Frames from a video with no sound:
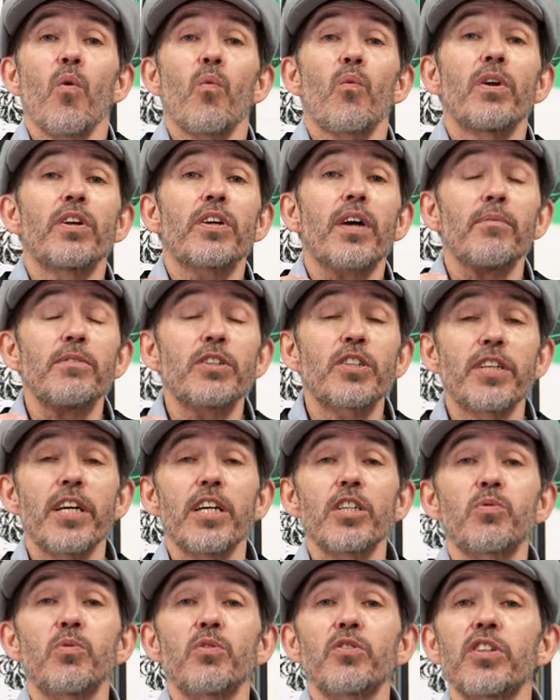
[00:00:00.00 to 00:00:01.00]
When you come and
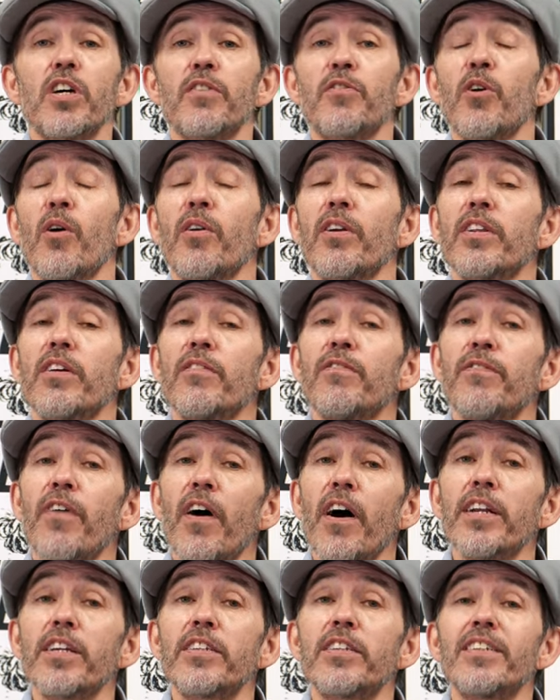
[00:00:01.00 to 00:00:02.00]
see us, we'll serve you only the
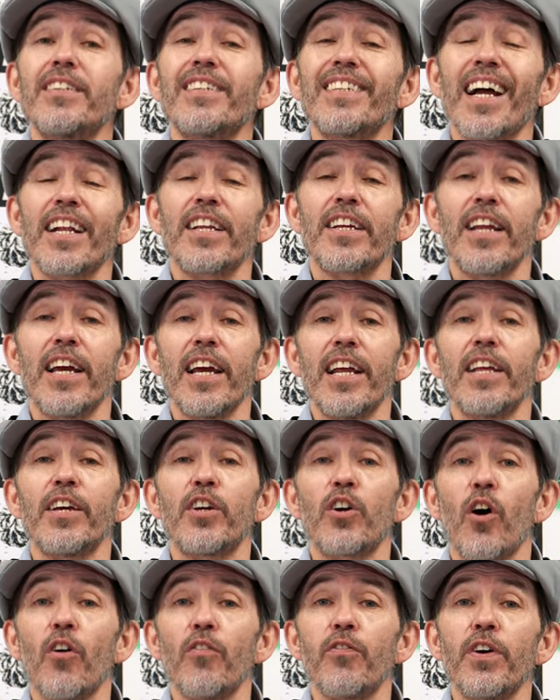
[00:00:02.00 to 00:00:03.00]
finest Italian Illy
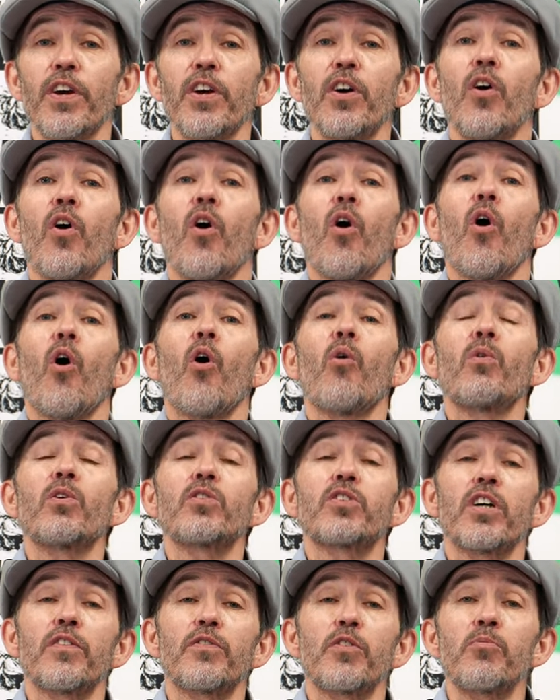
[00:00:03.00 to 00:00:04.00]
coffee, or we'll
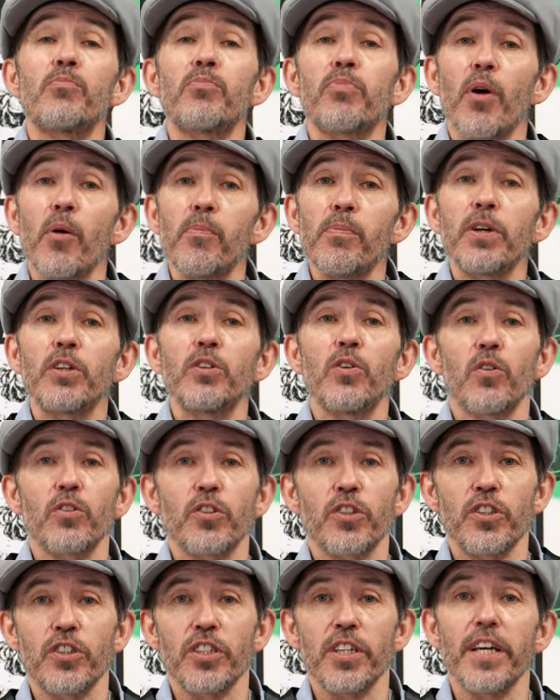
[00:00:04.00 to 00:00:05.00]
serve you proper
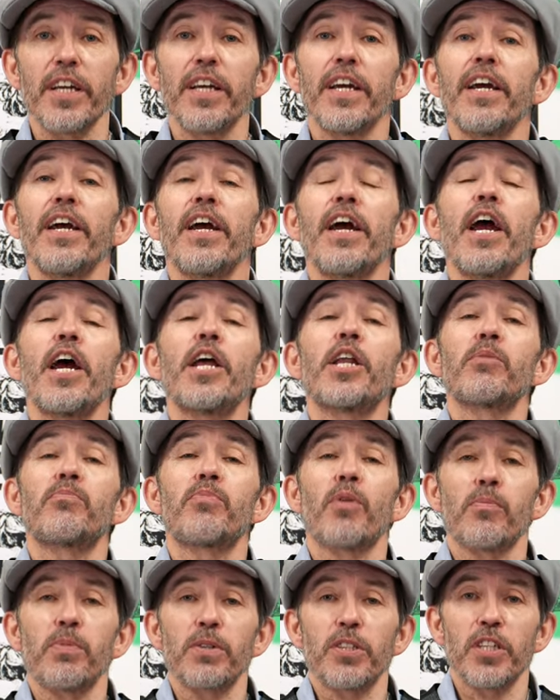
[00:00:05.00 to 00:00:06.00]
Yorkshire tea in a
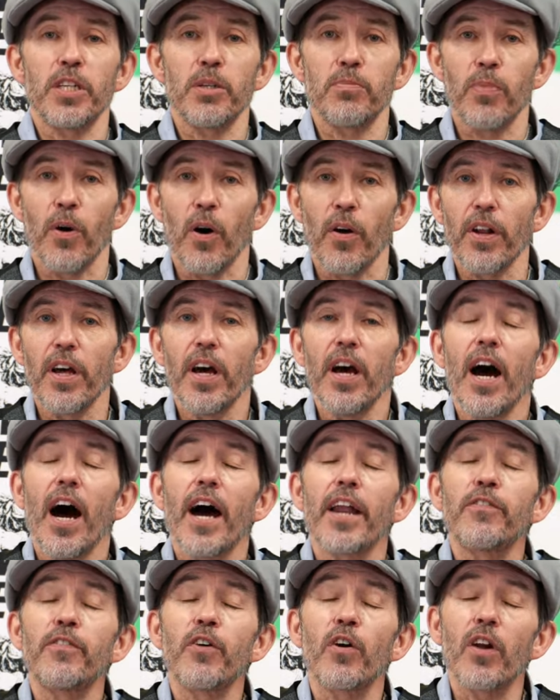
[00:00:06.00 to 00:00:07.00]
proper teapot.
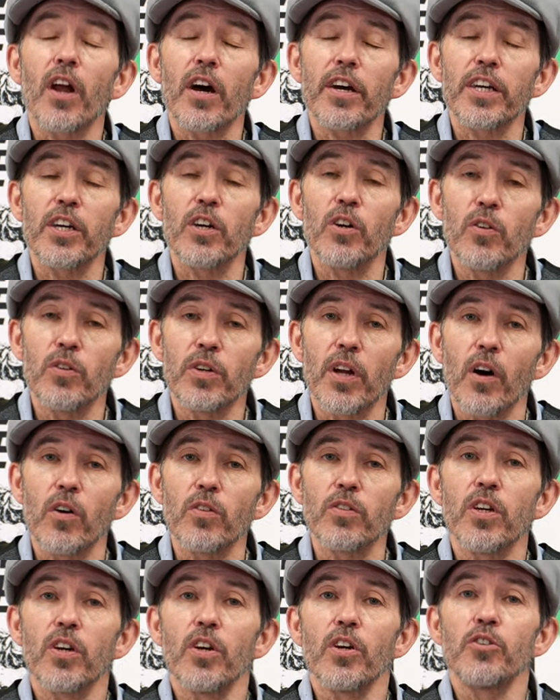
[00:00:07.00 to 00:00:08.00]
And if you're lucky, who
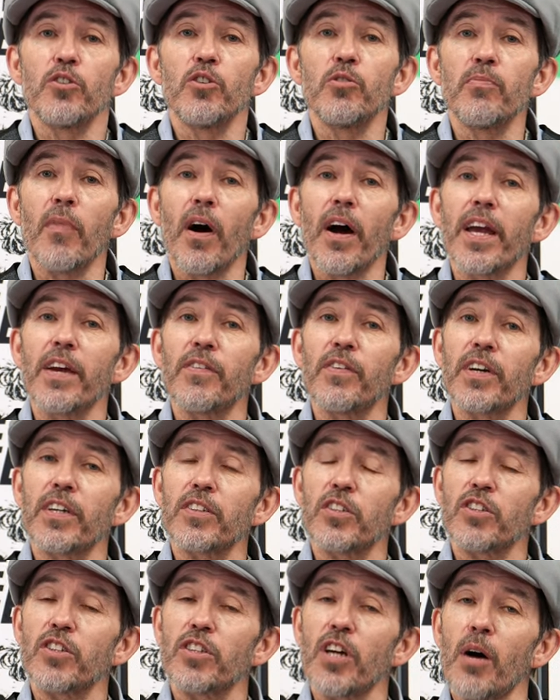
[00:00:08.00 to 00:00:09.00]
knows, you might even
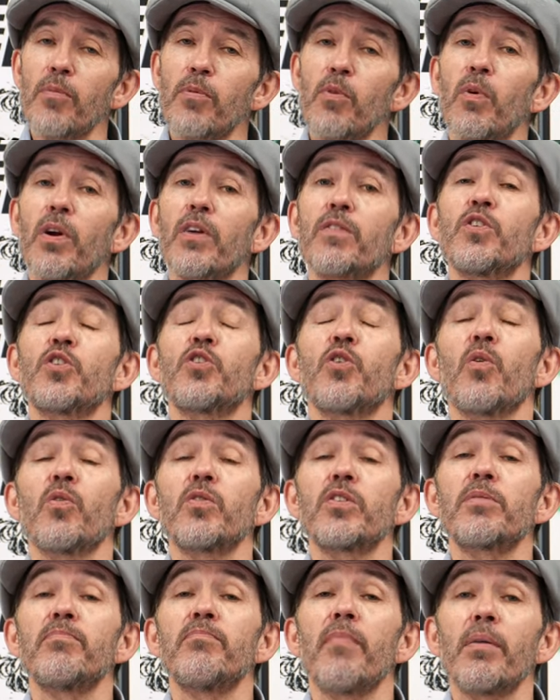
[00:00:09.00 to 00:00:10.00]
get to sample one of
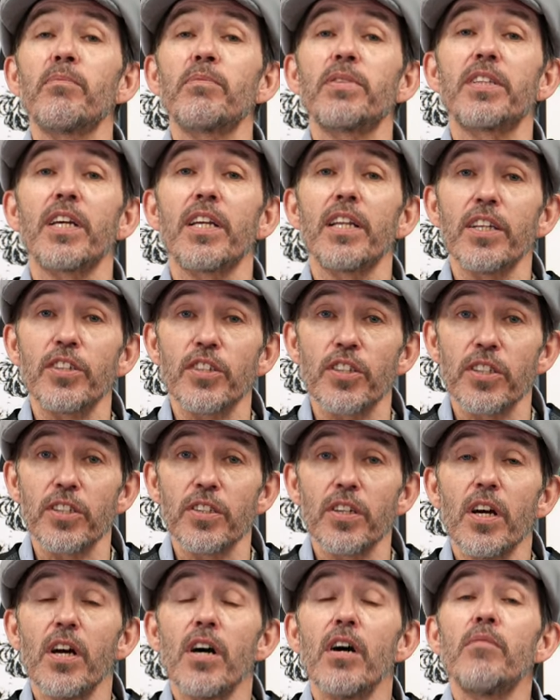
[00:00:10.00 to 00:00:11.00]
Sean's mum's
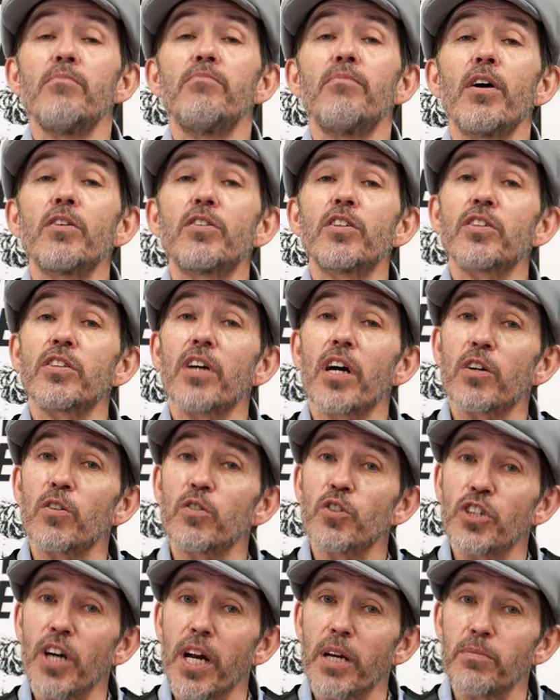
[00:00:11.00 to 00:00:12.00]
delicious
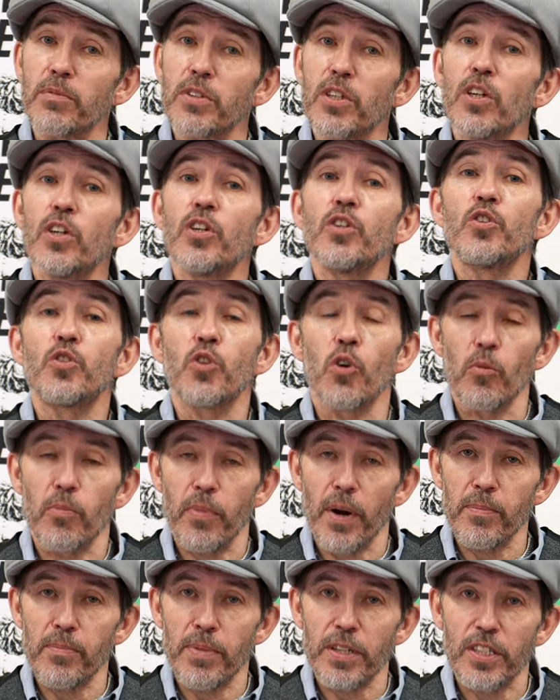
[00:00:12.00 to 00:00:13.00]
motorcycle-shaped
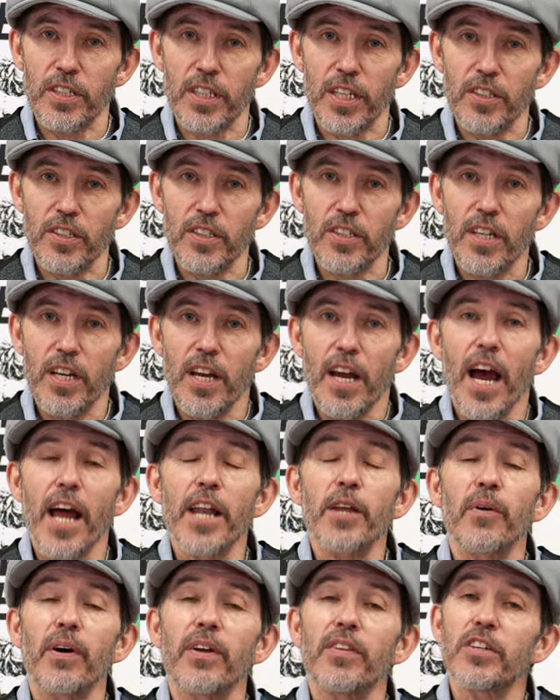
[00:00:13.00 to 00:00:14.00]
shortbread biscuits.
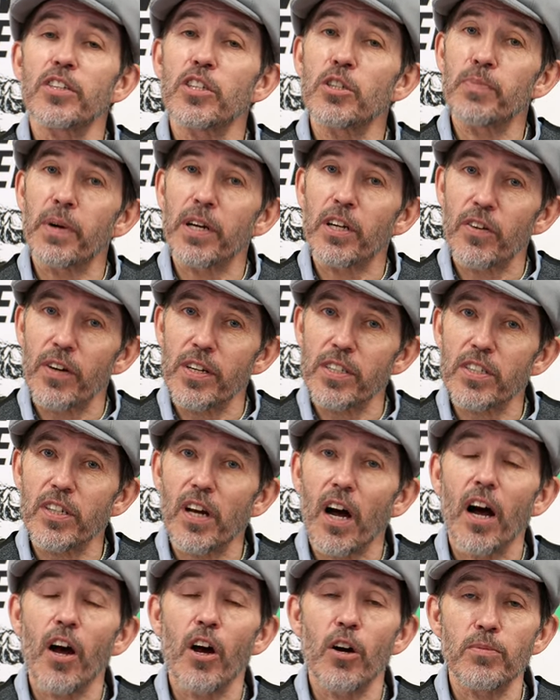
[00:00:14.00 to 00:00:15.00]
Anyway, this has been Chris.
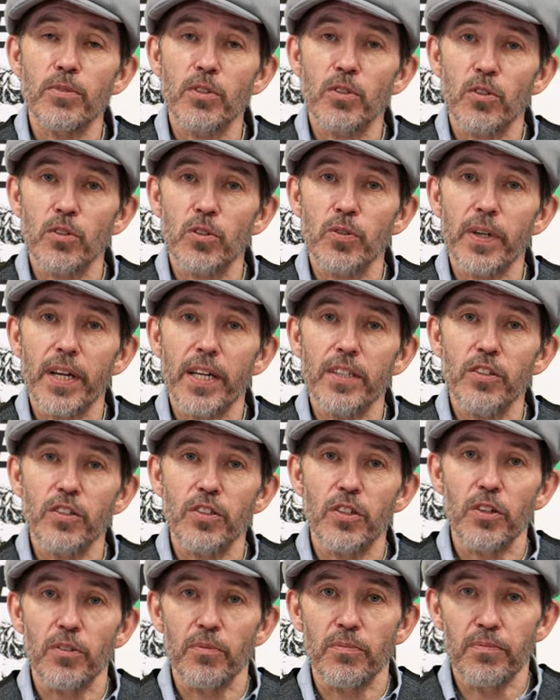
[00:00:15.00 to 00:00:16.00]
I hope to talk to you again
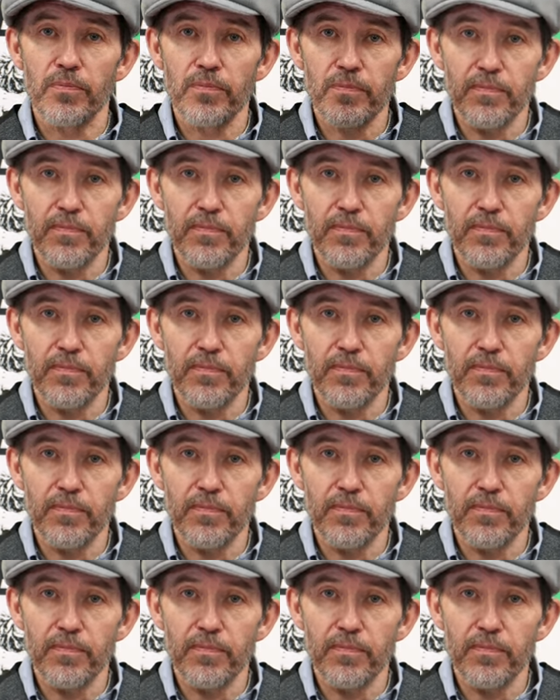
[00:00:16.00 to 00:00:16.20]
soon.